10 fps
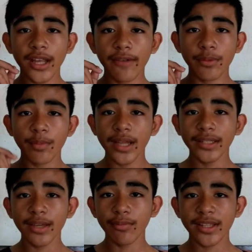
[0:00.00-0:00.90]
Tune in every
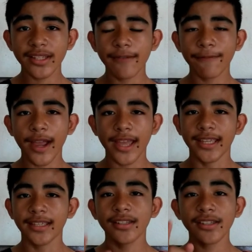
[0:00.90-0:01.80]
Monday, Wednesday,
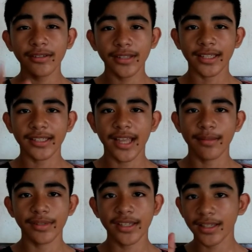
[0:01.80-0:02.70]
Friday. Until
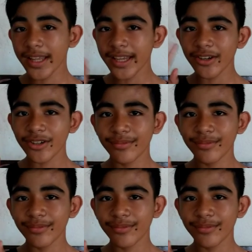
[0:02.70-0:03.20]
next time, see you